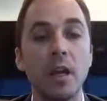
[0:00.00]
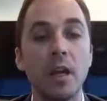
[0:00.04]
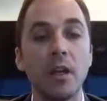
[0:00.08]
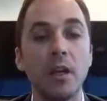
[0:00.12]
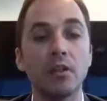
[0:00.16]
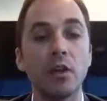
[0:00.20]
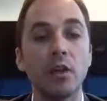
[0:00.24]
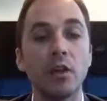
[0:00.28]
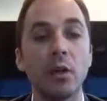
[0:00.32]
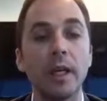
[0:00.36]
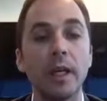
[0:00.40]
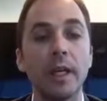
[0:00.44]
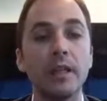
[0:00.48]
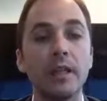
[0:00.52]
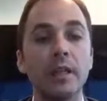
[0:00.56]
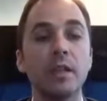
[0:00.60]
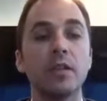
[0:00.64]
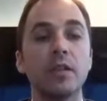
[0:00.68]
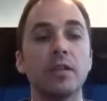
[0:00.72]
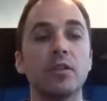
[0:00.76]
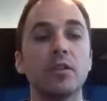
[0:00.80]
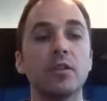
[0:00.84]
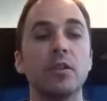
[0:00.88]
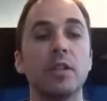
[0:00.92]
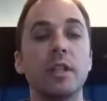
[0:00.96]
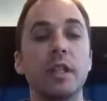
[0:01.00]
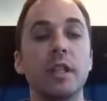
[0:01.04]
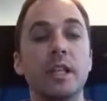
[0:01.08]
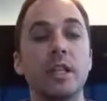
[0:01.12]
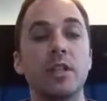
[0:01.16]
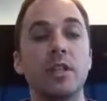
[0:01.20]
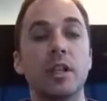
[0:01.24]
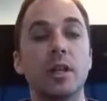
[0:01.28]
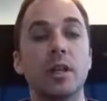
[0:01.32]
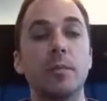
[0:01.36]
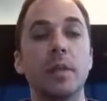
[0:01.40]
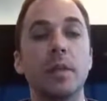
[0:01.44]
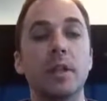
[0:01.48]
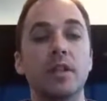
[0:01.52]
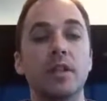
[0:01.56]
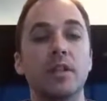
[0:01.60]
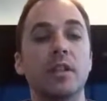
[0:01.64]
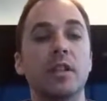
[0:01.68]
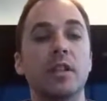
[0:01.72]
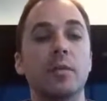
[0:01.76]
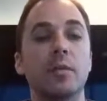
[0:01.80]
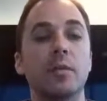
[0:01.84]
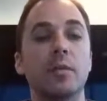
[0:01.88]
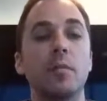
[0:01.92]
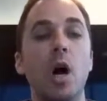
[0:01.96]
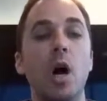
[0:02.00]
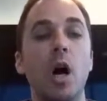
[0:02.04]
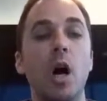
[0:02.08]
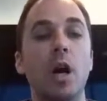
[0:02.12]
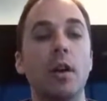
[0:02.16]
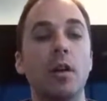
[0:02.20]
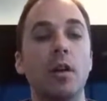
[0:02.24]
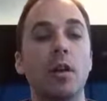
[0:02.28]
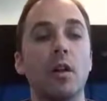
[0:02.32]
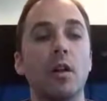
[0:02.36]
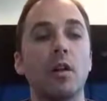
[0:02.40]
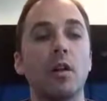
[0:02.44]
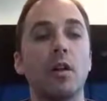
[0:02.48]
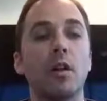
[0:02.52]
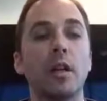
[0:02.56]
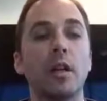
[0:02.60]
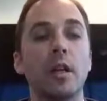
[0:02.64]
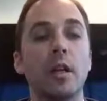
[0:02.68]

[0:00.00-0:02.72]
So in this strategic business model